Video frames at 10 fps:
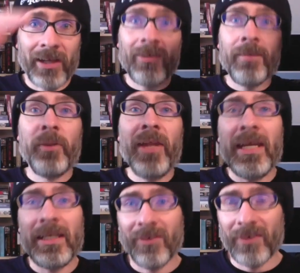
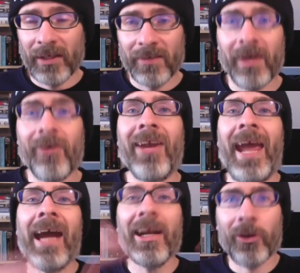explains an entire
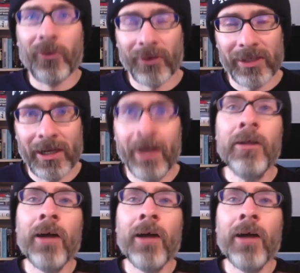category